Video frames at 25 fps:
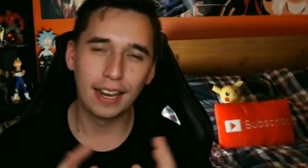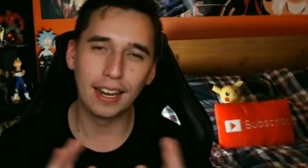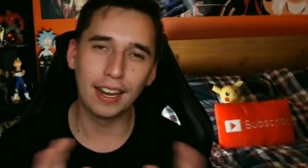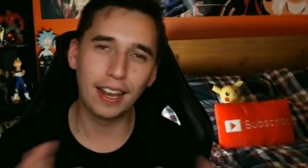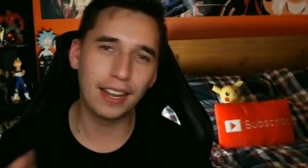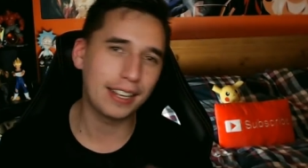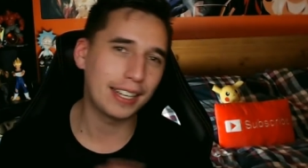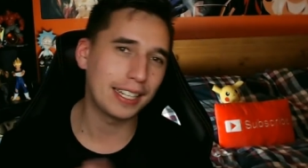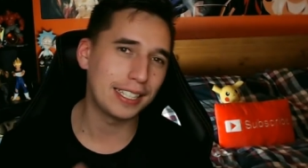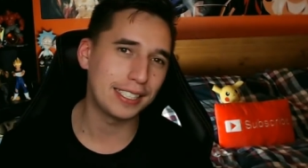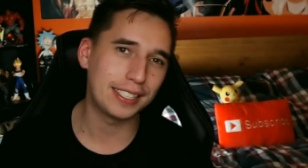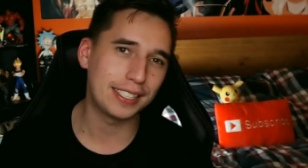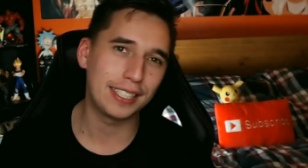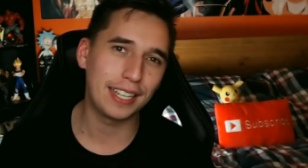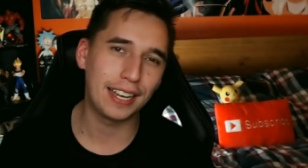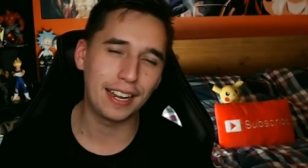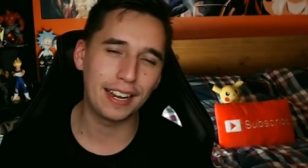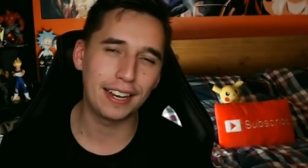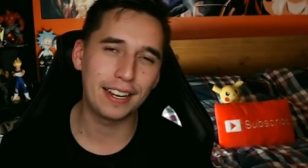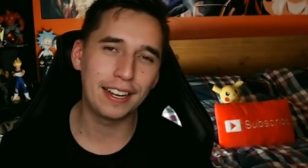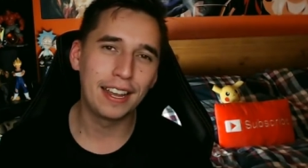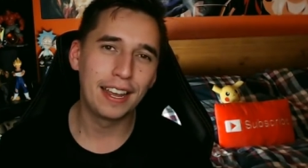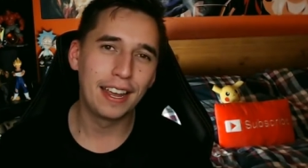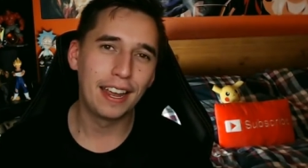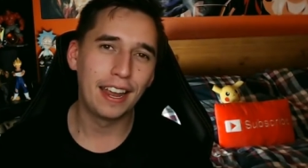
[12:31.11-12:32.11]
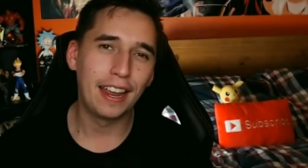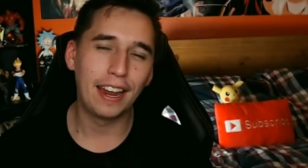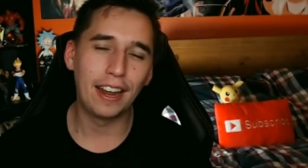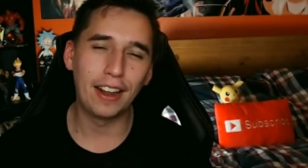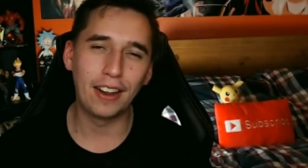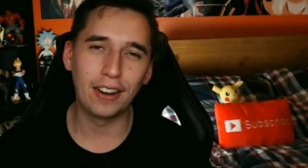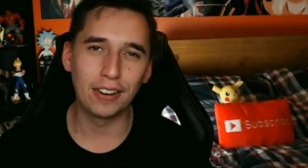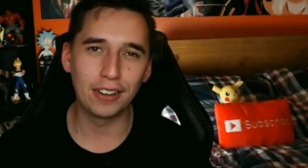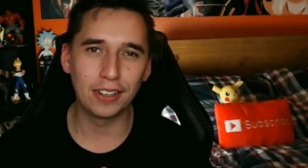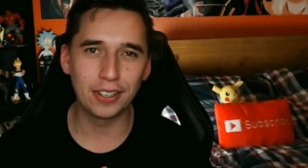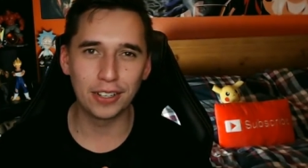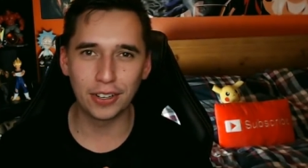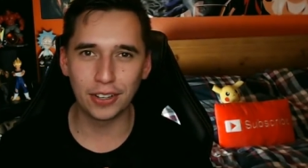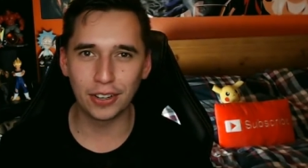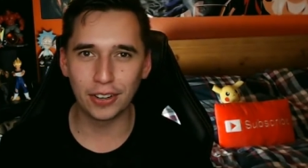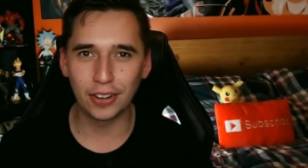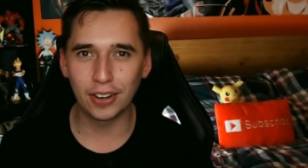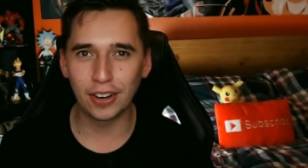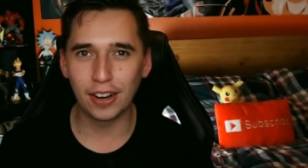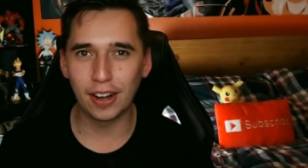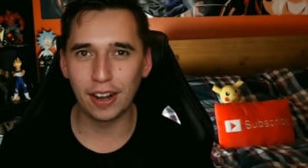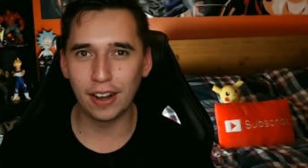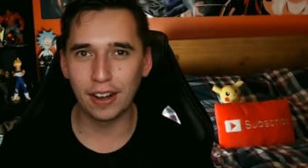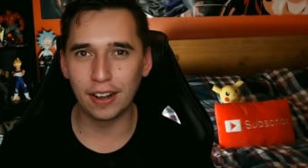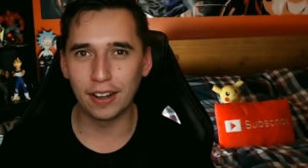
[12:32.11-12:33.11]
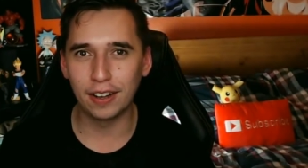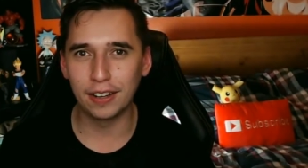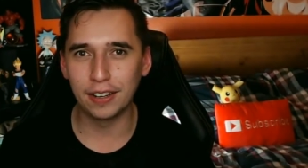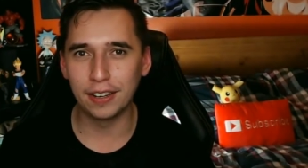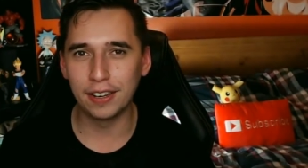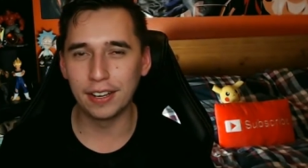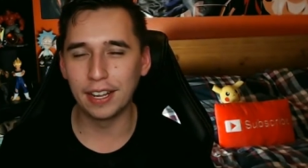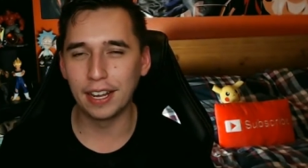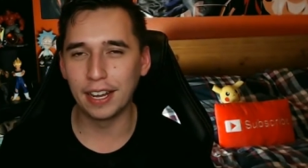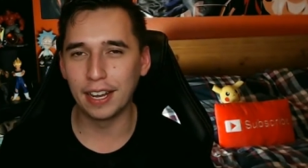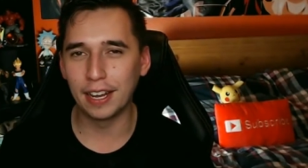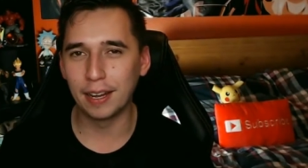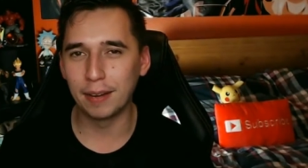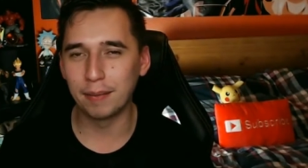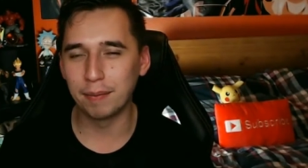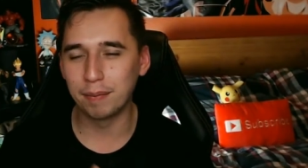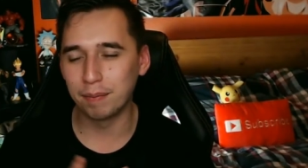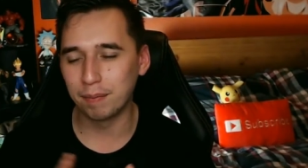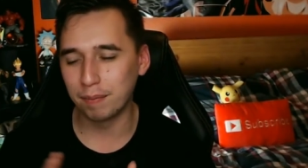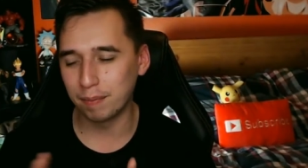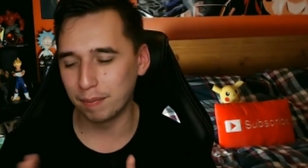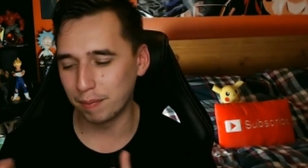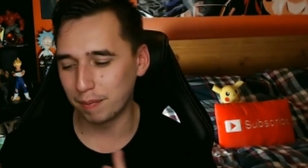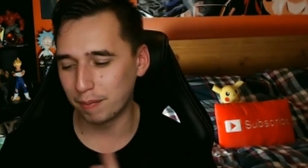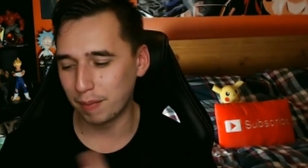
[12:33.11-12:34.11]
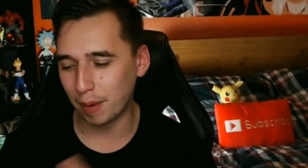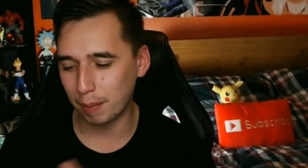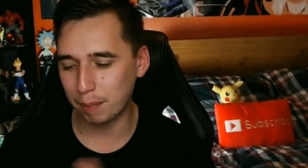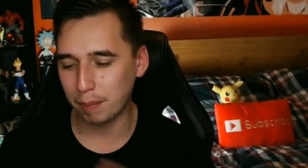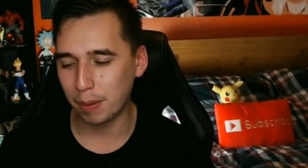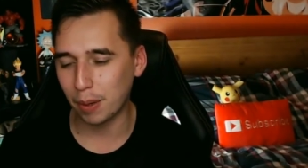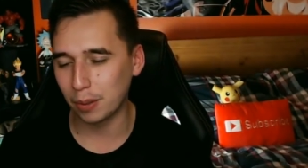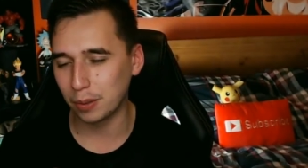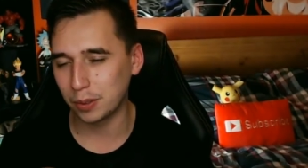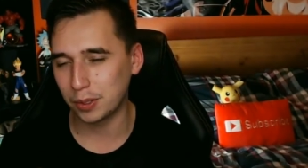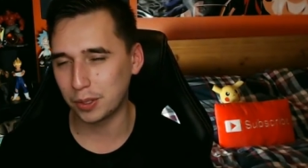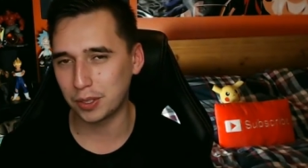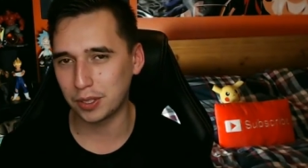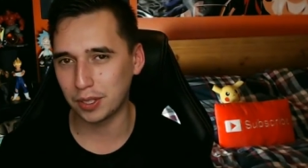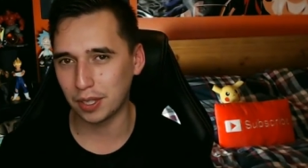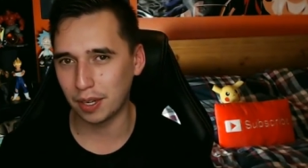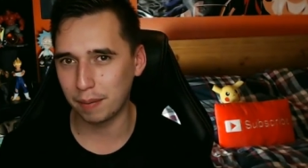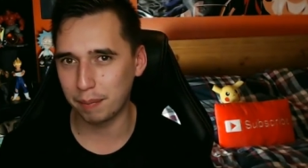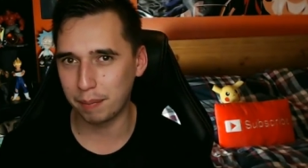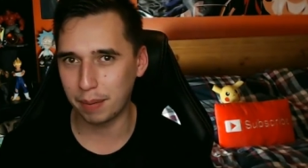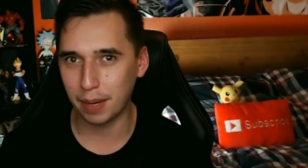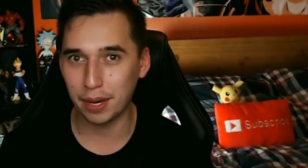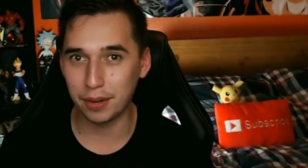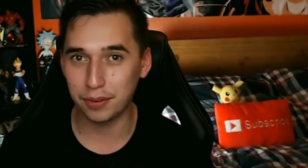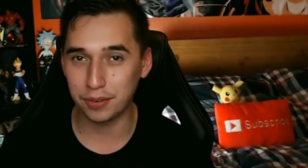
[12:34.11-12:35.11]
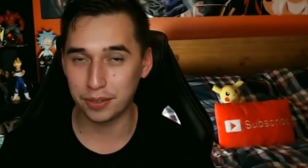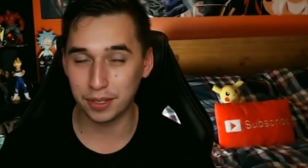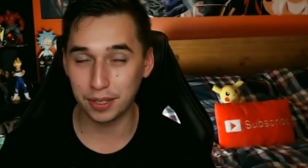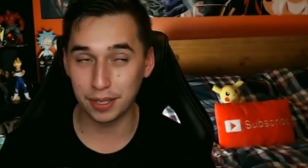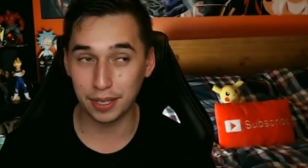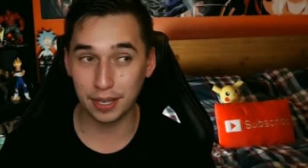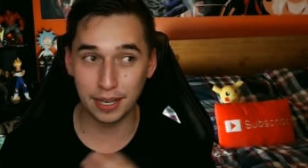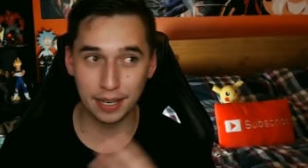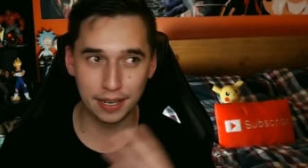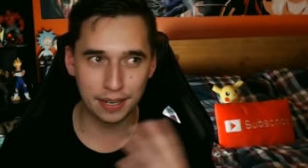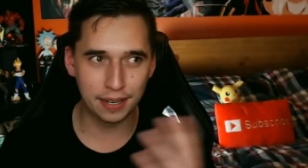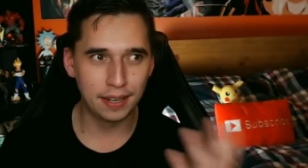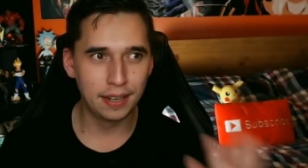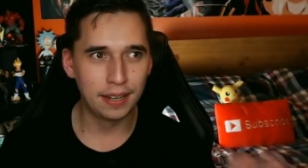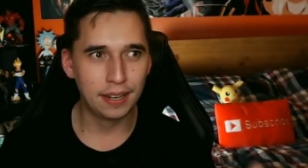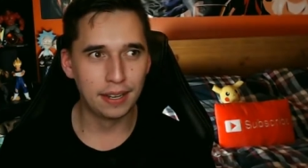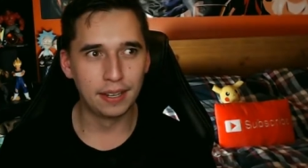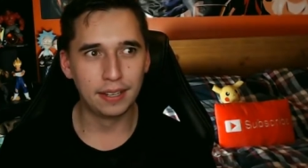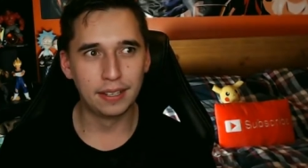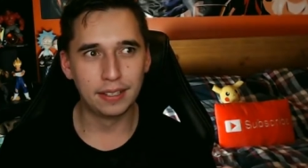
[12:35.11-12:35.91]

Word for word: Like I said earlier on um, my posts on Patreon and